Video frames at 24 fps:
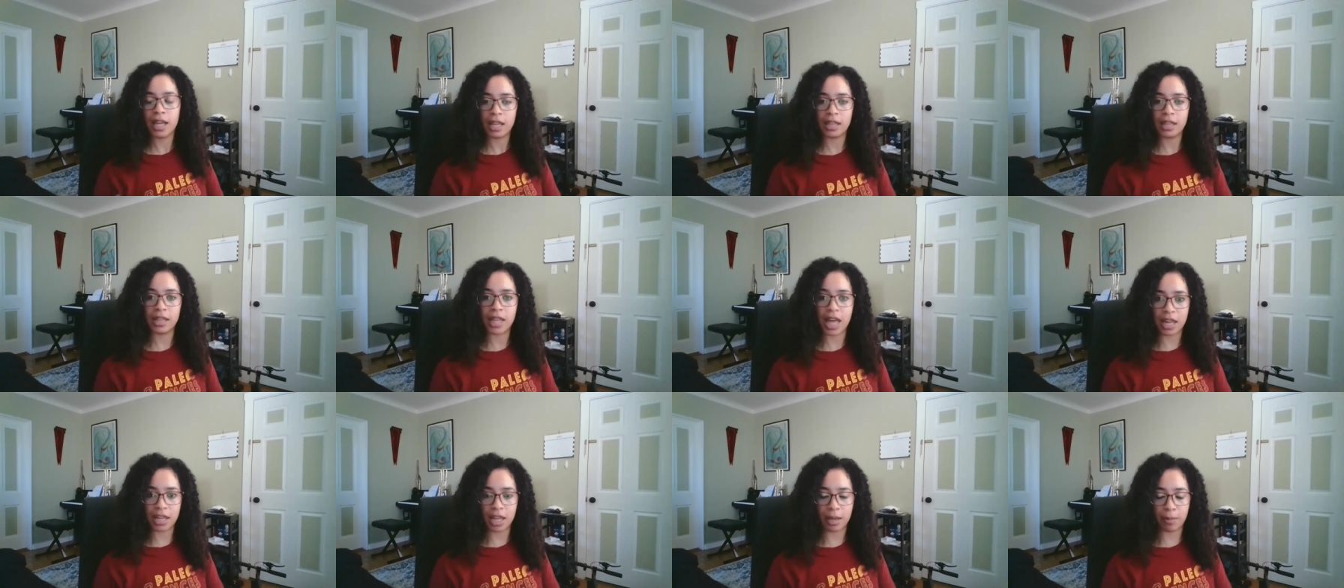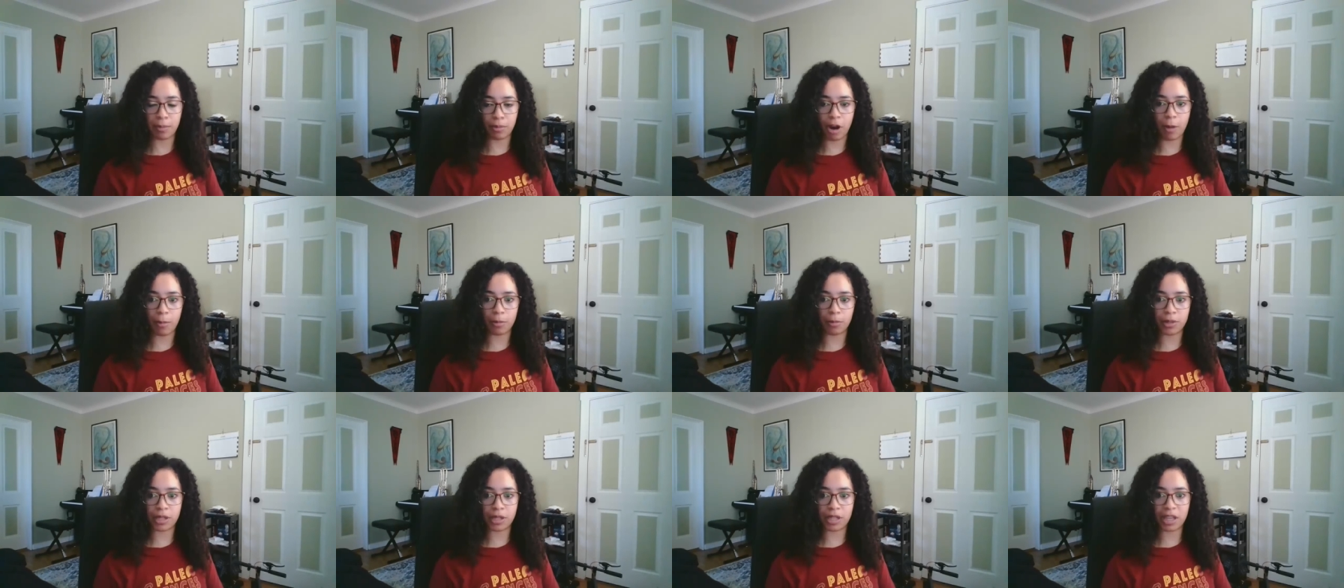then they
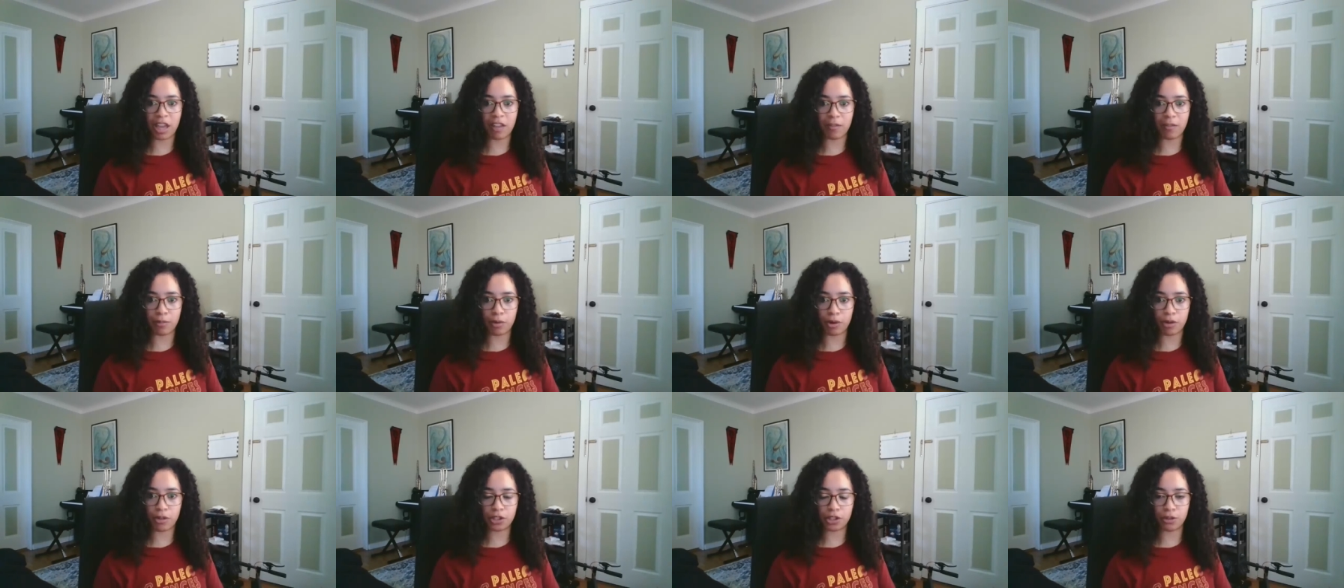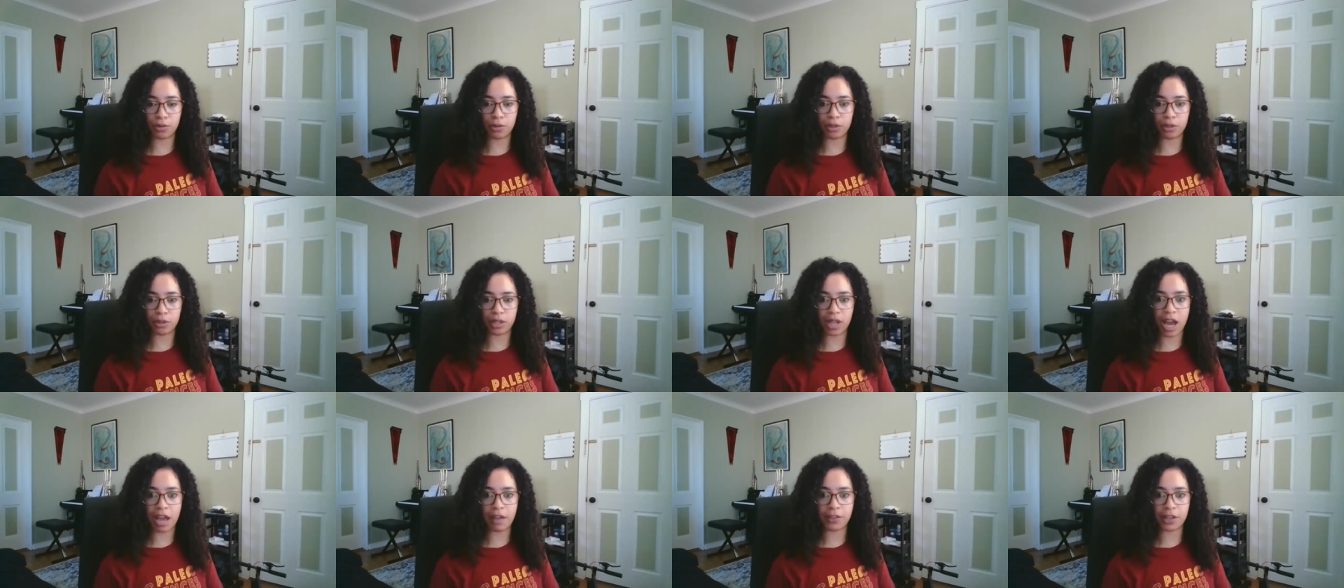probably gave birth to
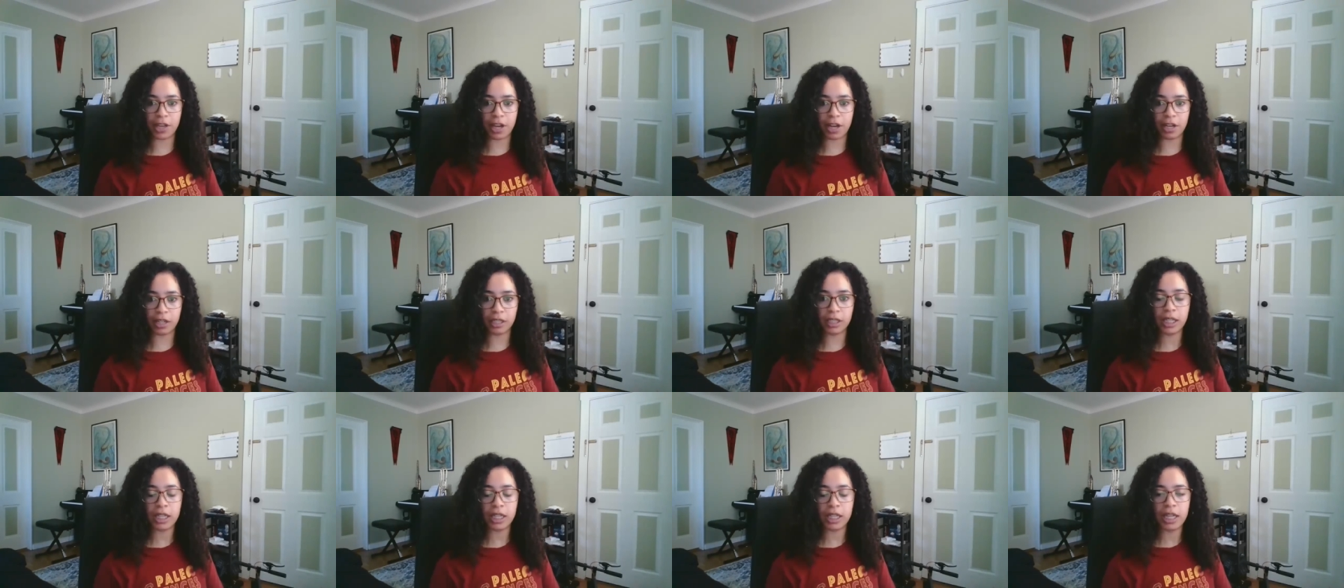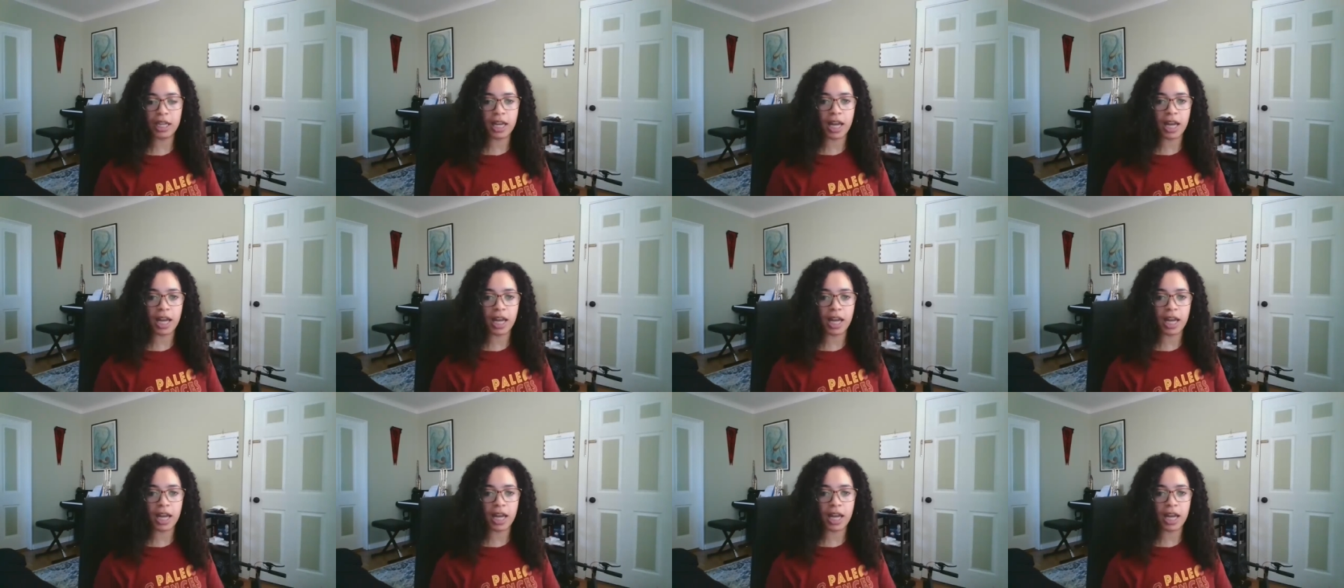live young.